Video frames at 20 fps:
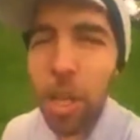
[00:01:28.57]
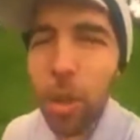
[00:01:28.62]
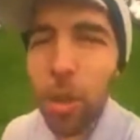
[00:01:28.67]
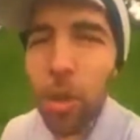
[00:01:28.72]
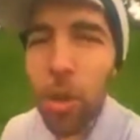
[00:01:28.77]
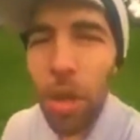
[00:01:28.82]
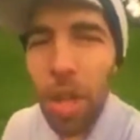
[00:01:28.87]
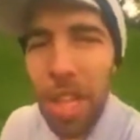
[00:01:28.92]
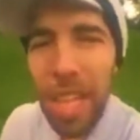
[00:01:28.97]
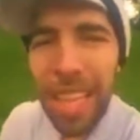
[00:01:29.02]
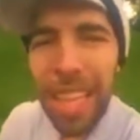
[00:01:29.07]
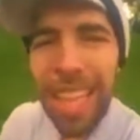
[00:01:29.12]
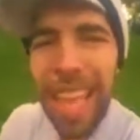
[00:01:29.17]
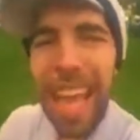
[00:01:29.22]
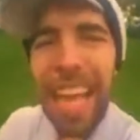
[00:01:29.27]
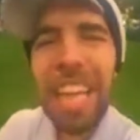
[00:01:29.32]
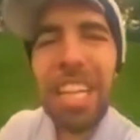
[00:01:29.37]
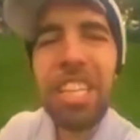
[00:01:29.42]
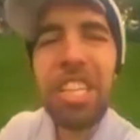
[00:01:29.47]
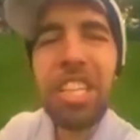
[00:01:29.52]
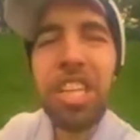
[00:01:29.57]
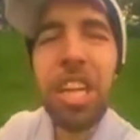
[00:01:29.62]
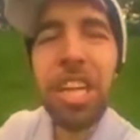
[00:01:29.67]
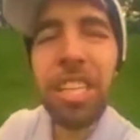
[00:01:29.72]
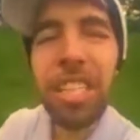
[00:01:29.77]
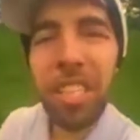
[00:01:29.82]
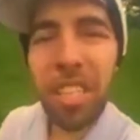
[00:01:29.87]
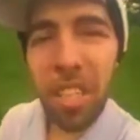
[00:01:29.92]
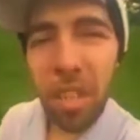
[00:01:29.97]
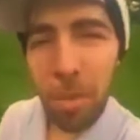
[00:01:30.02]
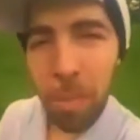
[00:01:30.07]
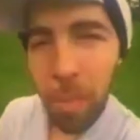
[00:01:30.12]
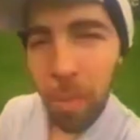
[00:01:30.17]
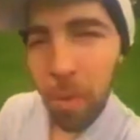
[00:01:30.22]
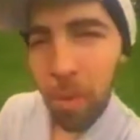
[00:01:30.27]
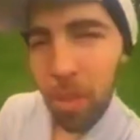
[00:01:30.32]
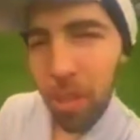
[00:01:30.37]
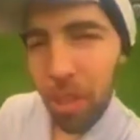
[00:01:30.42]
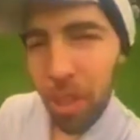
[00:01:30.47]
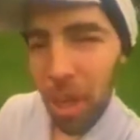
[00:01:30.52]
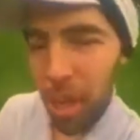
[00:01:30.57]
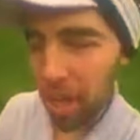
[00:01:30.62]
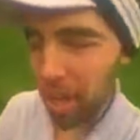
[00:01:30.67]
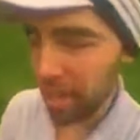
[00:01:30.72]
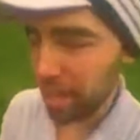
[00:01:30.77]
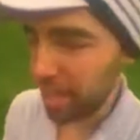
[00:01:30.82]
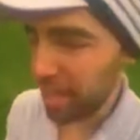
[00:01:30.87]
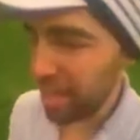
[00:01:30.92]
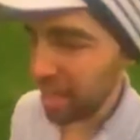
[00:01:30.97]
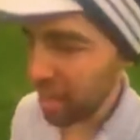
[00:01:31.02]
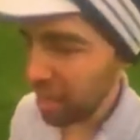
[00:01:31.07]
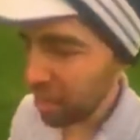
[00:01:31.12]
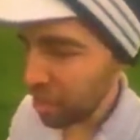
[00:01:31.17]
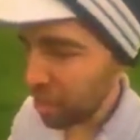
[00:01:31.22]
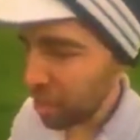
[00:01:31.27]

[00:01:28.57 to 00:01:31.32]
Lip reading: to digestible chunks.